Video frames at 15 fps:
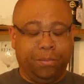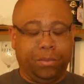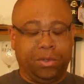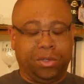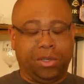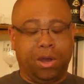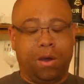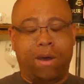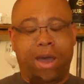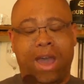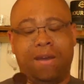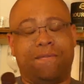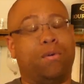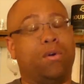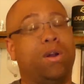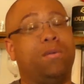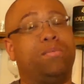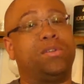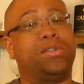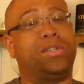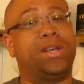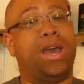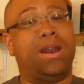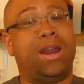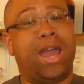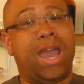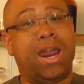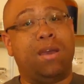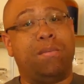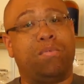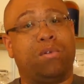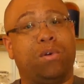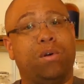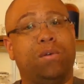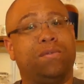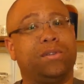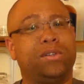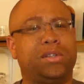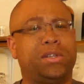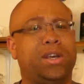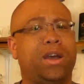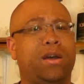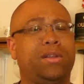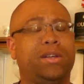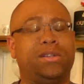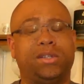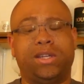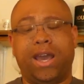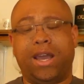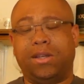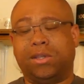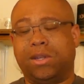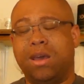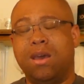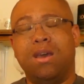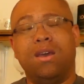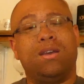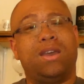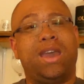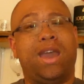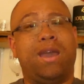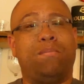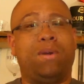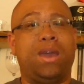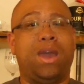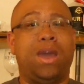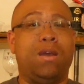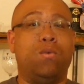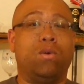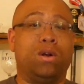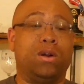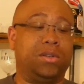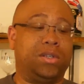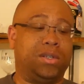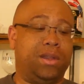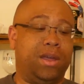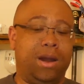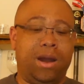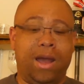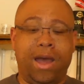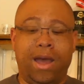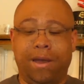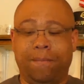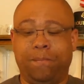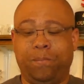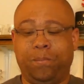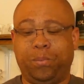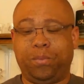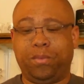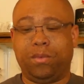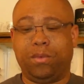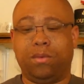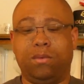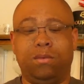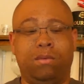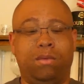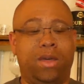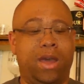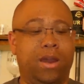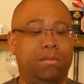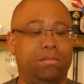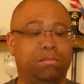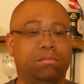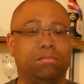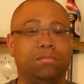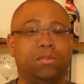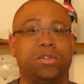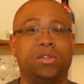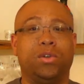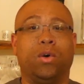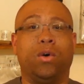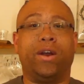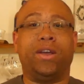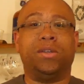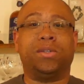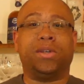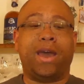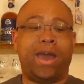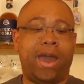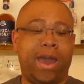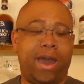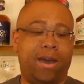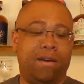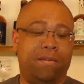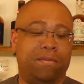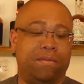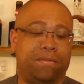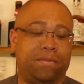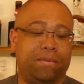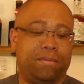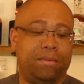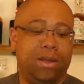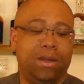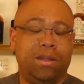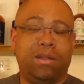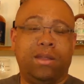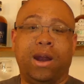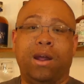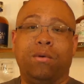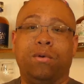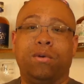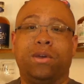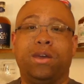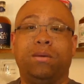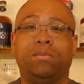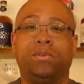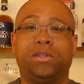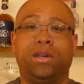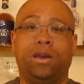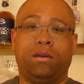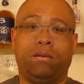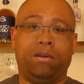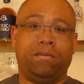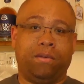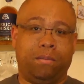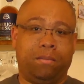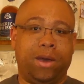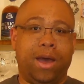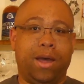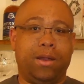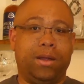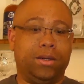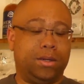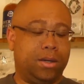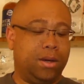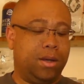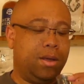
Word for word: So at forty percent, eighty proof, let's see how this tastes. Can't be any worse than uh, than stories I have that I will keep secret from college.